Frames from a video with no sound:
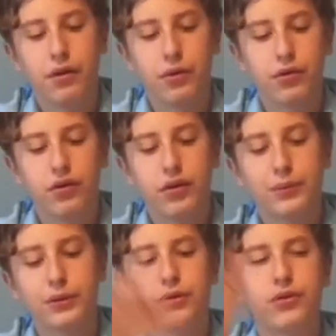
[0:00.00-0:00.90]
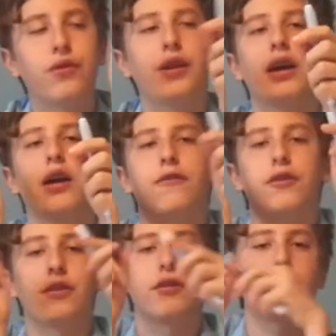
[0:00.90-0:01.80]
which is super useful. That
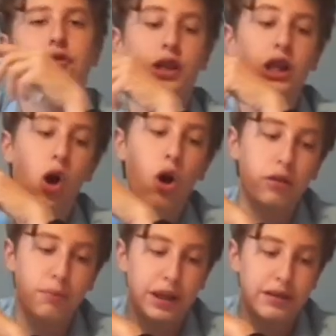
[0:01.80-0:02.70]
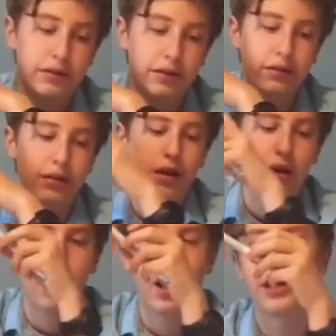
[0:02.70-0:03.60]
covers essentially all the bases,
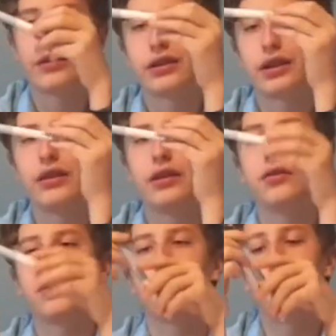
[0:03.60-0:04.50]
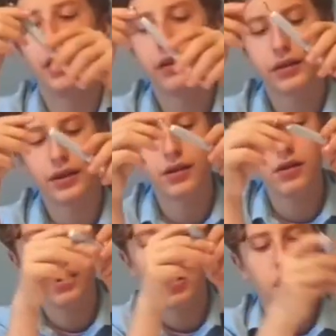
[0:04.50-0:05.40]
as again, these are
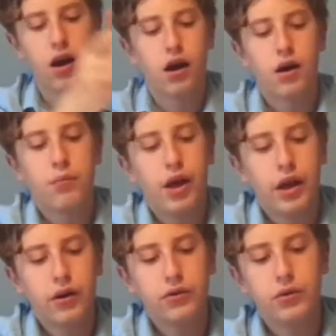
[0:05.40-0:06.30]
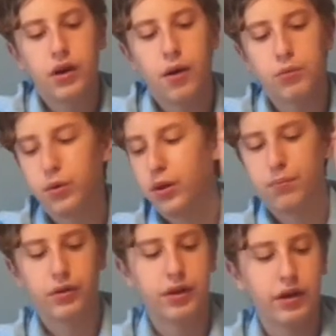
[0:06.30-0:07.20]
amazing. It also comes with a
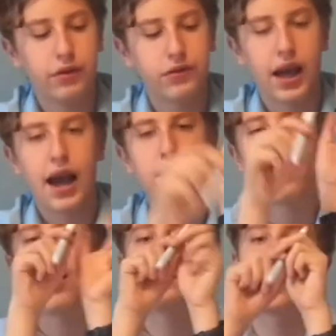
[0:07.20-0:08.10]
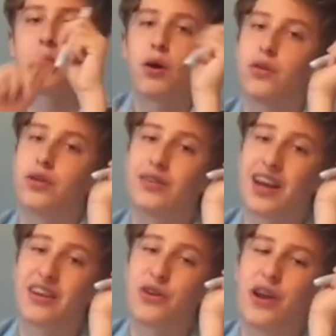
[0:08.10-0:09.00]
protective cap, unlike most
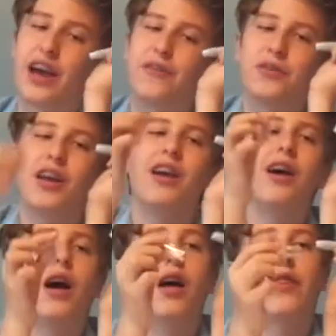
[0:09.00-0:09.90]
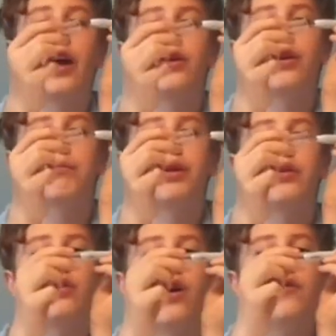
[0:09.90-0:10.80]
X-Acto knives, that you can
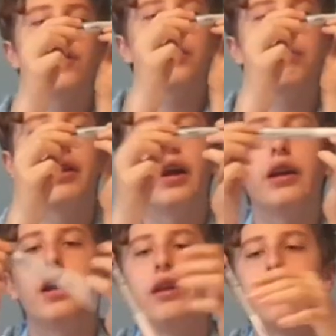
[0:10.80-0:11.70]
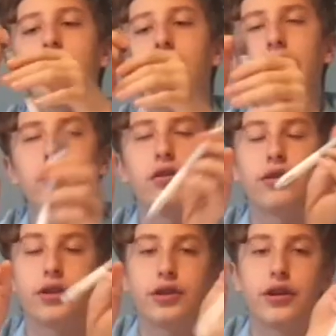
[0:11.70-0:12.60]
place over the blade. It's nice and
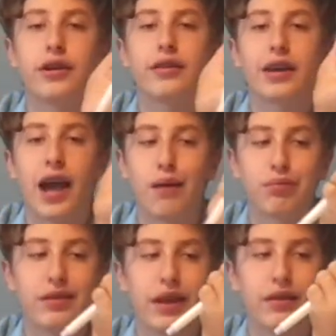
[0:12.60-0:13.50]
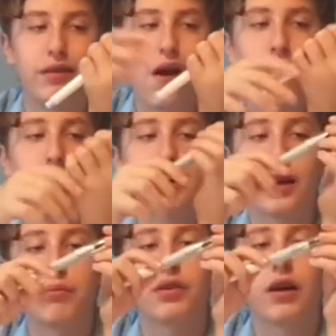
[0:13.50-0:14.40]
secure. The cap stays on and
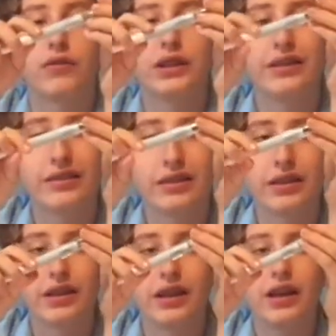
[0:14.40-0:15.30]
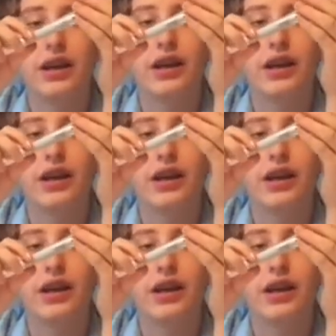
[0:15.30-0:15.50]
comes off easily.